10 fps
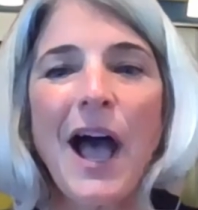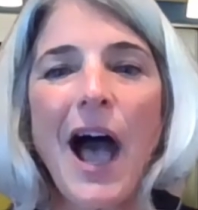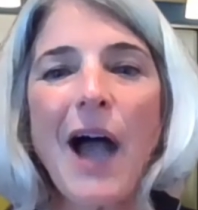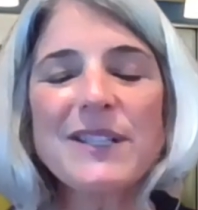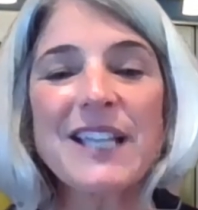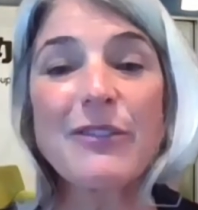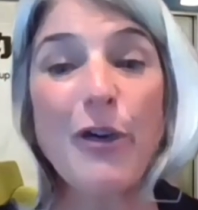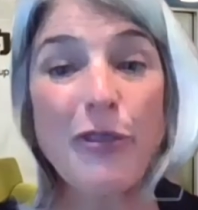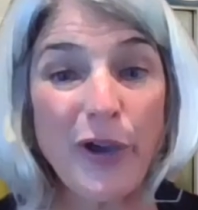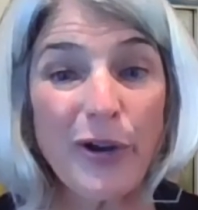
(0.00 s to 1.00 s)
I would say
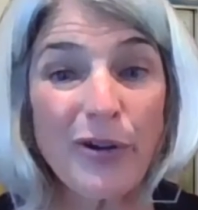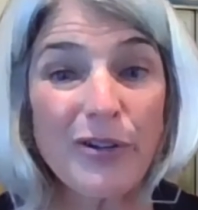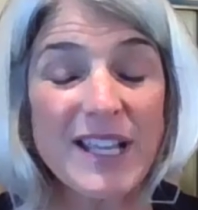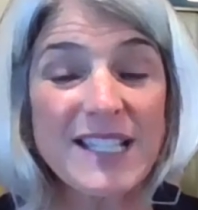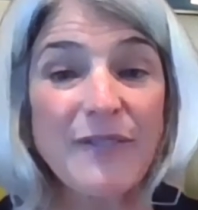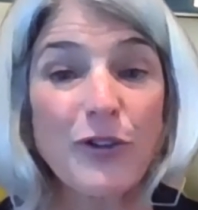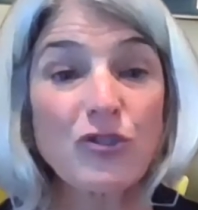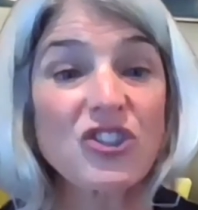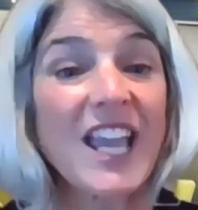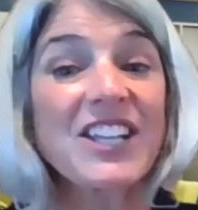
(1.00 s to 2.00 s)
the third is if
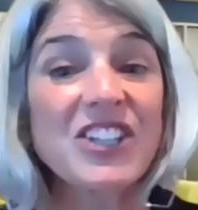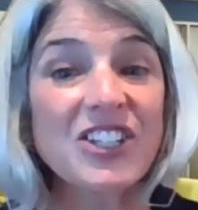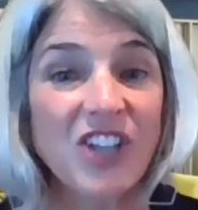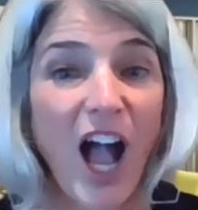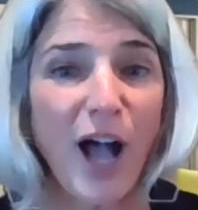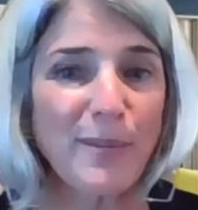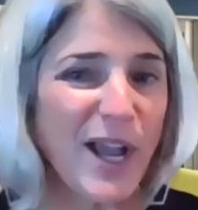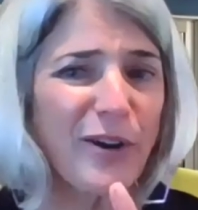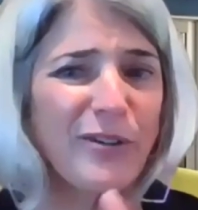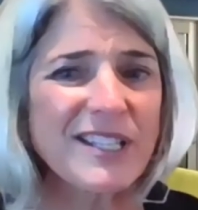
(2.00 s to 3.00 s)
you're changing jobs.
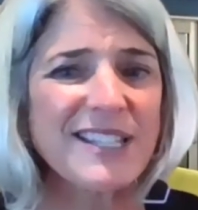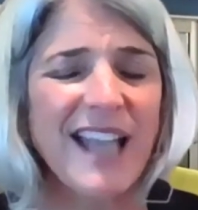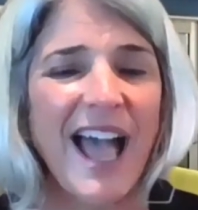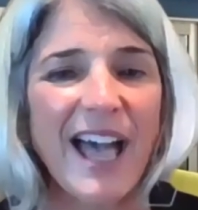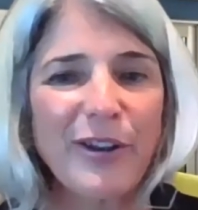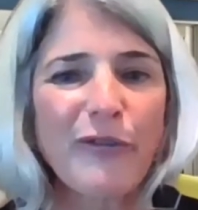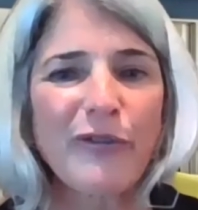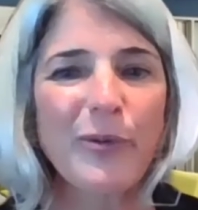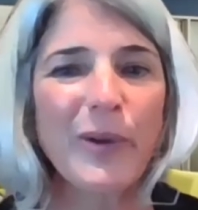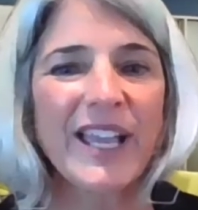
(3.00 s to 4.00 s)
I heard a stat over
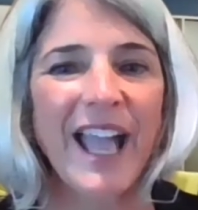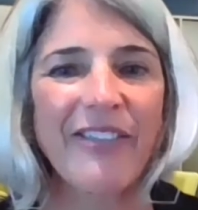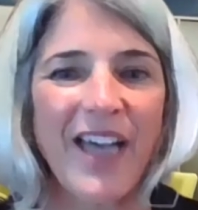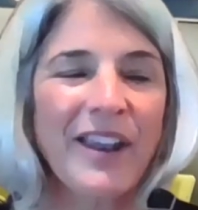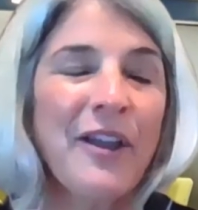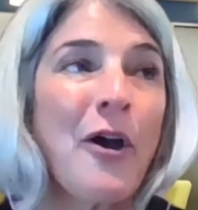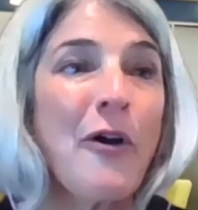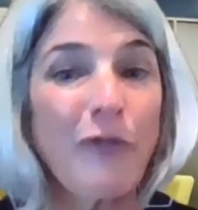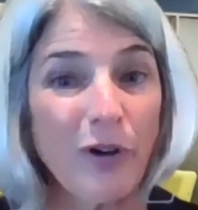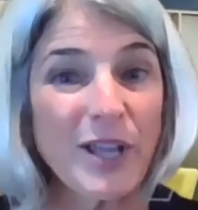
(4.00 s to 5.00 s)
the weekend that
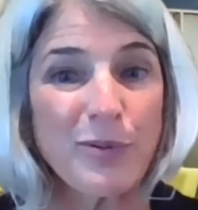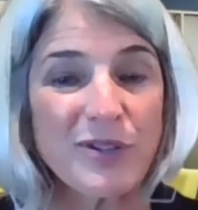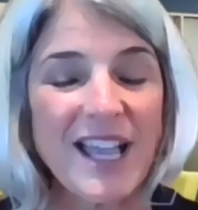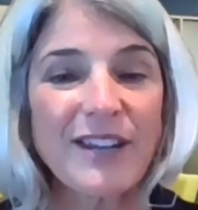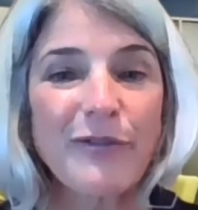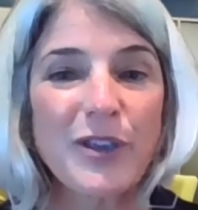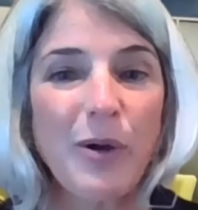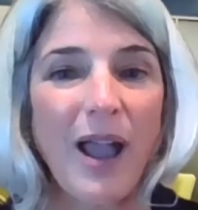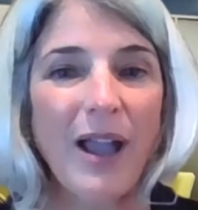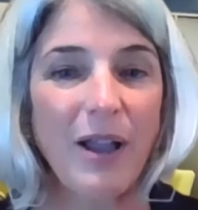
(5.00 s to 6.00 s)
40% of
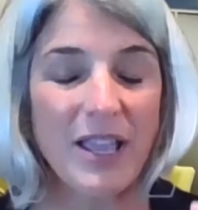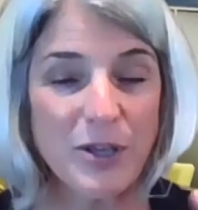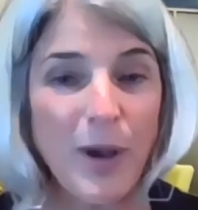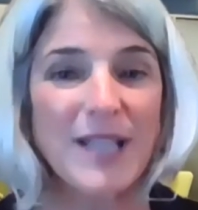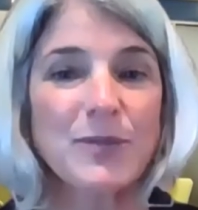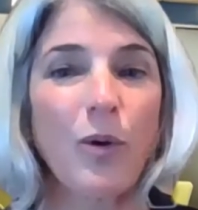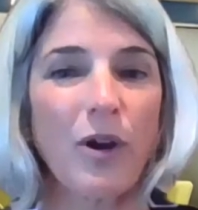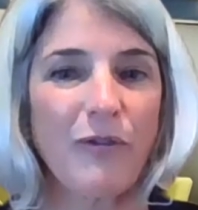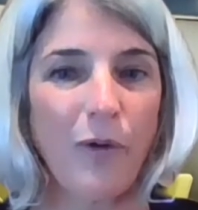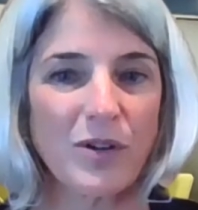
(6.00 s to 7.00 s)
the U.S.
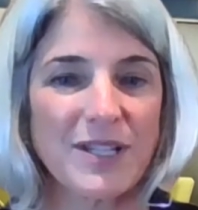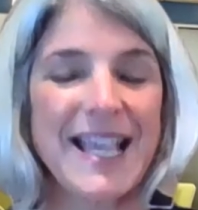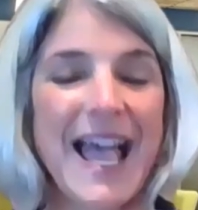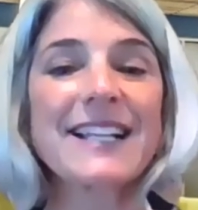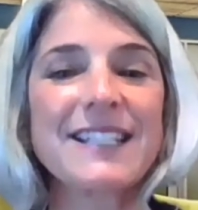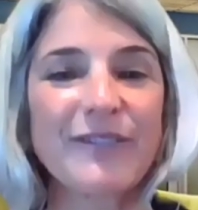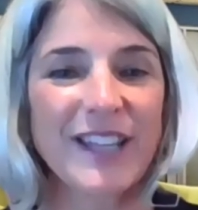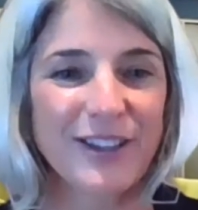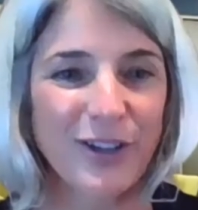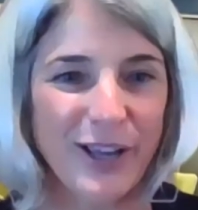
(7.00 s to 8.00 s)
workforce is
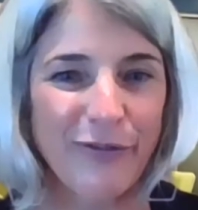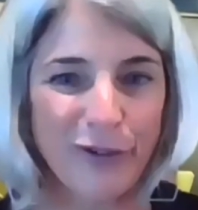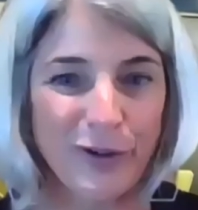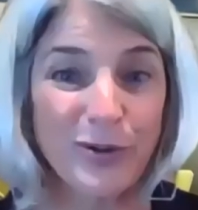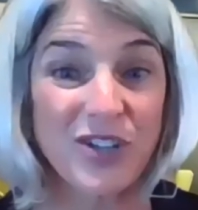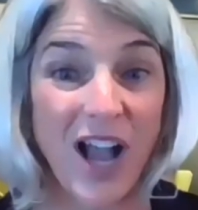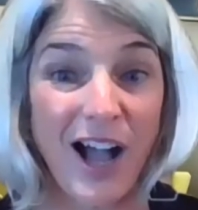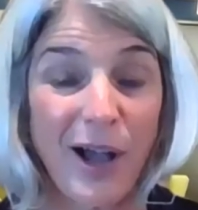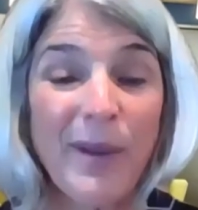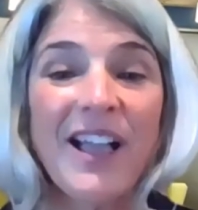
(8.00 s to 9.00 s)
actively looking for a new
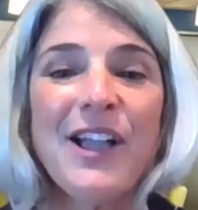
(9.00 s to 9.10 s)
job.